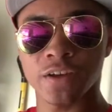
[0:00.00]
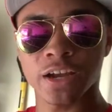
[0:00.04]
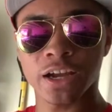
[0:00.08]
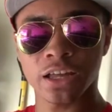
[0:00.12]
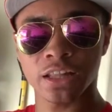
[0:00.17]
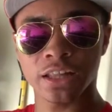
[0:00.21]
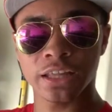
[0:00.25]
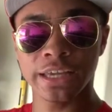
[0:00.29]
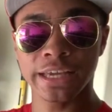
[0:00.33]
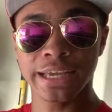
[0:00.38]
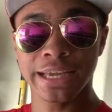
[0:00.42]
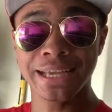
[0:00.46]

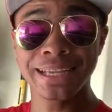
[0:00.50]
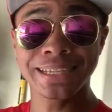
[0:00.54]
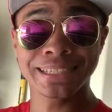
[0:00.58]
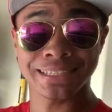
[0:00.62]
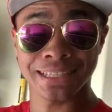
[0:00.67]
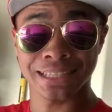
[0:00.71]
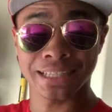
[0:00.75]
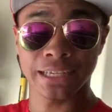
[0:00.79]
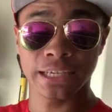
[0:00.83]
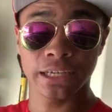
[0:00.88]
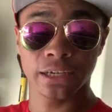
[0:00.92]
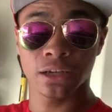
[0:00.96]
fairly
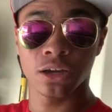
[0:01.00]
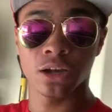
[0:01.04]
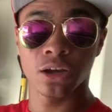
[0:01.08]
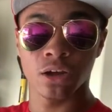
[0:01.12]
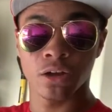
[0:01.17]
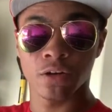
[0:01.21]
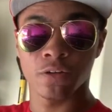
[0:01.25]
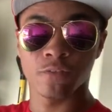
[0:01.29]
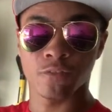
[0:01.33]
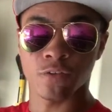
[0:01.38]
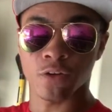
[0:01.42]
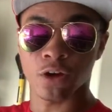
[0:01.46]
easily
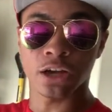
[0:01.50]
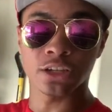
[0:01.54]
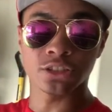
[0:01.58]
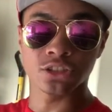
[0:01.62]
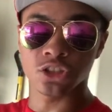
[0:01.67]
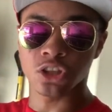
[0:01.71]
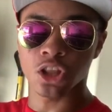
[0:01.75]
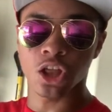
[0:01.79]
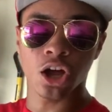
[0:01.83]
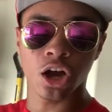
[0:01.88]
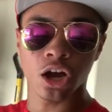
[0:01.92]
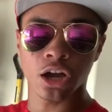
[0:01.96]
for
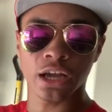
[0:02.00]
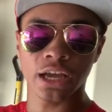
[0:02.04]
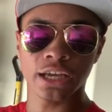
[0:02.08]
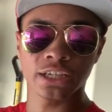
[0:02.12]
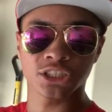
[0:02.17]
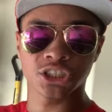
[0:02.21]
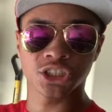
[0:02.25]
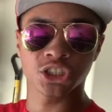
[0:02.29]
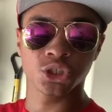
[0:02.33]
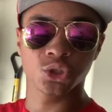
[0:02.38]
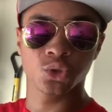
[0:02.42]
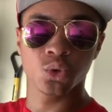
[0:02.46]
as long
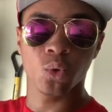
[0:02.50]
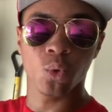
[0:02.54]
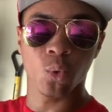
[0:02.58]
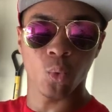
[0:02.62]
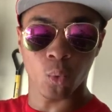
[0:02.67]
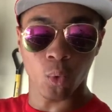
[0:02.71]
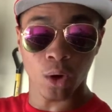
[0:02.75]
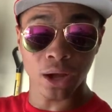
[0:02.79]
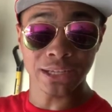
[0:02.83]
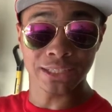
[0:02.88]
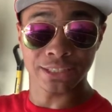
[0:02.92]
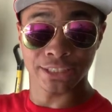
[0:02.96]
as you
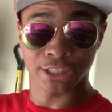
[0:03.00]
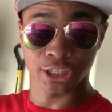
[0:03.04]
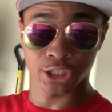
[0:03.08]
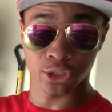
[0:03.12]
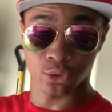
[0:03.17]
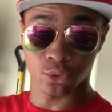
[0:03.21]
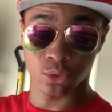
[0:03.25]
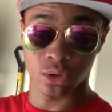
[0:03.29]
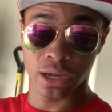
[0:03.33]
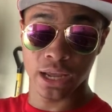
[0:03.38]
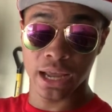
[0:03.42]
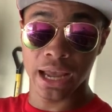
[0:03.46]
want
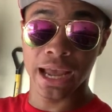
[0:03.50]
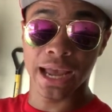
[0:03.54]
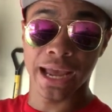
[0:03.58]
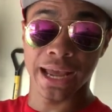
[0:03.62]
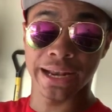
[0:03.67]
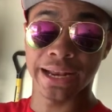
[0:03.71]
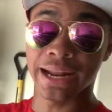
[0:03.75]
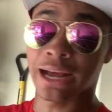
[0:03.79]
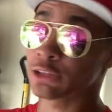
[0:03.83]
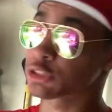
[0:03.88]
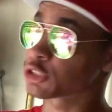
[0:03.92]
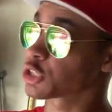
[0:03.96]
to.
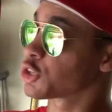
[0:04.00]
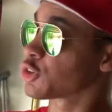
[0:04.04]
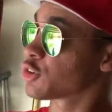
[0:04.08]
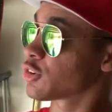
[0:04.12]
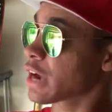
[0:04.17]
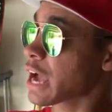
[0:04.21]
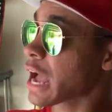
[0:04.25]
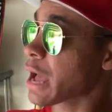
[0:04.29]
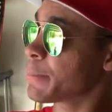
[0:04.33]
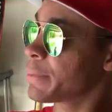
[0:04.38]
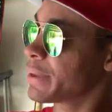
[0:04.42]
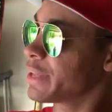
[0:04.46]
And now to
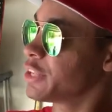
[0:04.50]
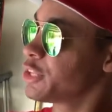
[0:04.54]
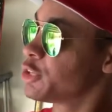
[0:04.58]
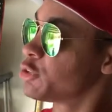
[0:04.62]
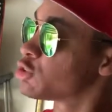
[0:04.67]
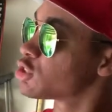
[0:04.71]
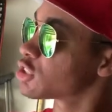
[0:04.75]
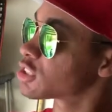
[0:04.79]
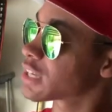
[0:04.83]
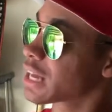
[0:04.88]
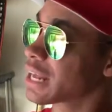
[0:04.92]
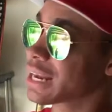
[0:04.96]
grab it,
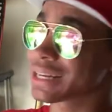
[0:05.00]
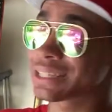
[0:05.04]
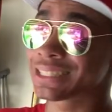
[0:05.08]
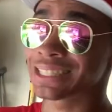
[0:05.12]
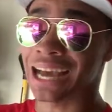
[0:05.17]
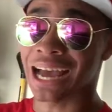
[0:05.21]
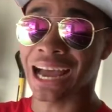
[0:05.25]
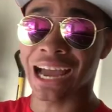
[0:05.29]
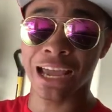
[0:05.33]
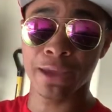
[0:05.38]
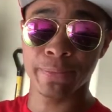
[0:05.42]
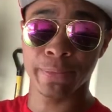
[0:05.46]
you just
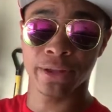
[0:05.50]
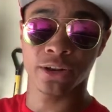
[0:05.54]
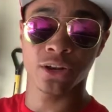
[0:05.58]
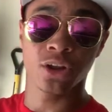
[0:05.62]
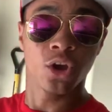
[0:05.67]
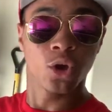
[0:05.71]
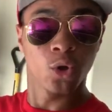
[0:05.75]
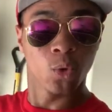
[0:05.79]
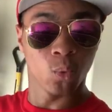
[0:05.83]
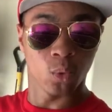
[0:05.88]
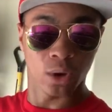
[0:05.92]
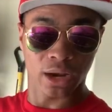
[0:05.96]
gotta time it
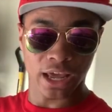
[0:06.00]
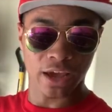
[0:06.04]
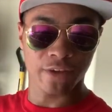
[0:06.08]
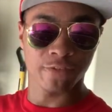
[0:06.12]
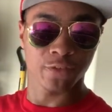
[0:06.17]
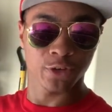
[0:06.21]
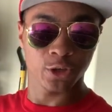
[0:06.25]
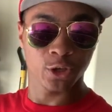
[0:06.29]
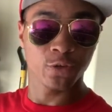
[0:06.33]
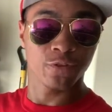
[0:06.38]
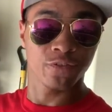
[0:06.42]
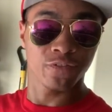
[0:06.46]

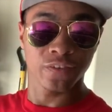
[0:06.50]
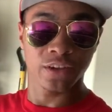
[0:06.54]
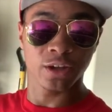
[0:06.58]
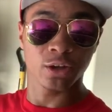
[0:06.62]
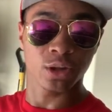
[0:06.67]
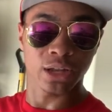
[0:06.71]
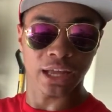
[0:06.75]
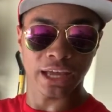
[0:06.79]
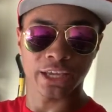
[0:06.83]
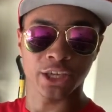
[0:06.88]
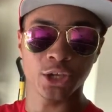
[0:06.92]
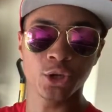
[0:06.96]
whenever you
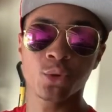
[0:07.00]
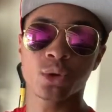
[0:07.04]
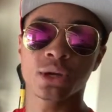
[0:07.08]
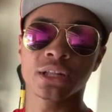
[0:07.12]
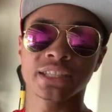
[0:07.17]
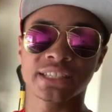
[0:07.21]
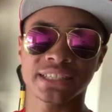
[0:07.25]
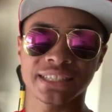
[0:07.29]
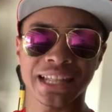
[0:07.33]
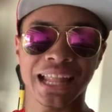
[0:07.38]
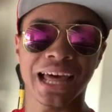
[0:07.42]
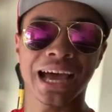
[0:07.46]
feel like you
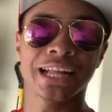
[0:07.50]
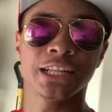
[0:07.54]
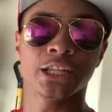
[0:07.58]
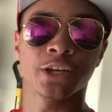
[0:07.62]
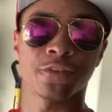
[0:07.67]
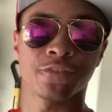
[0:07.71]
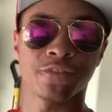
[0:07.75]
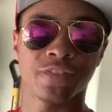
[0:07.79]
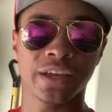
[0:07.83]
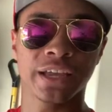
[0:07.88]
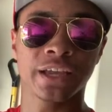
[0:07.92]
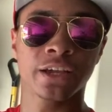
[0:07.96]
can
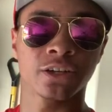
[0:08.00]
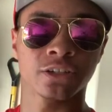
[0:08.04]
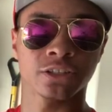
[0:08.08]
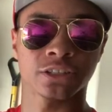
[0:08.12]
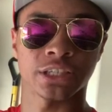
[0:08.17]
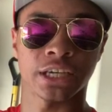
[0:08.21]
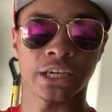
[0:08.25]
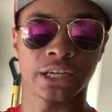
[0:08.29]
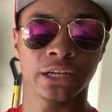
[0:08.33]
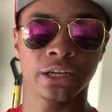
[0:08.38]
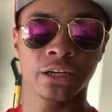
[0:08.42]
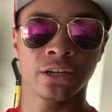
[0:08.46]
slide your
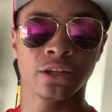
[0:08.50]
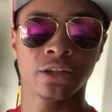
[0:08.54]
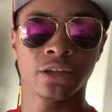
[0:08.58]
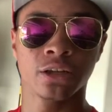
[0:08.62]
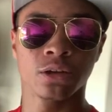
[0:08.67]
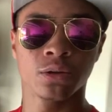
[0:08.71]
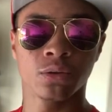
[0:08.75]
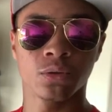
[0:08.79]
fingers in